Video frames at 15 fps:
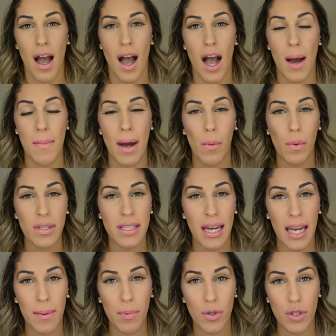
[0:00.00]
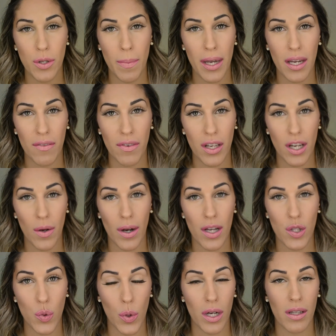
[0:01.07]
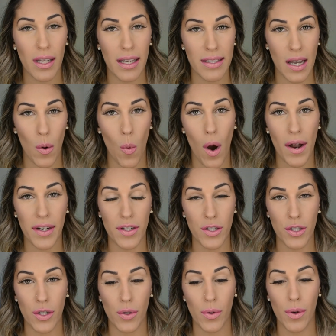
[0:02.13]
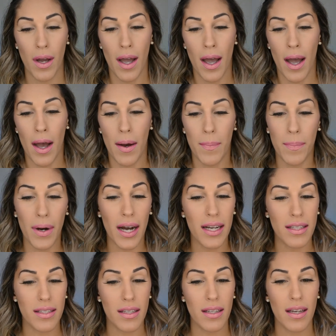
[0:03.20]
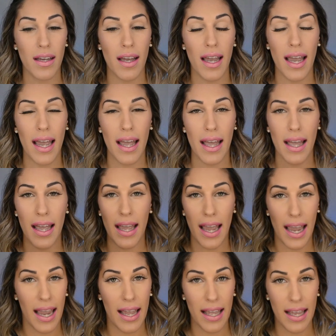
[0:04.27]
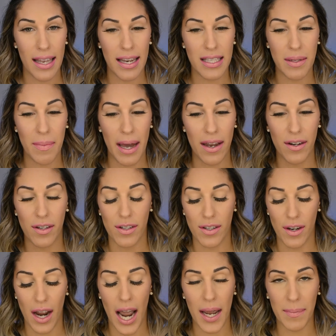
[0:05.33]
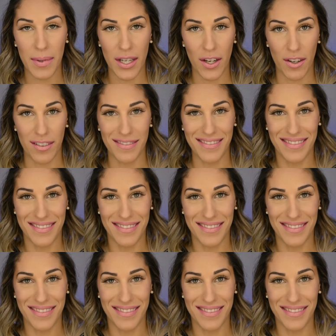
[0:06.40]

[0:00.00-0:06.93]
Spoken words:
I wasn't able to make a video as quickly as I wanted to, but it doesn't matter, I'm here.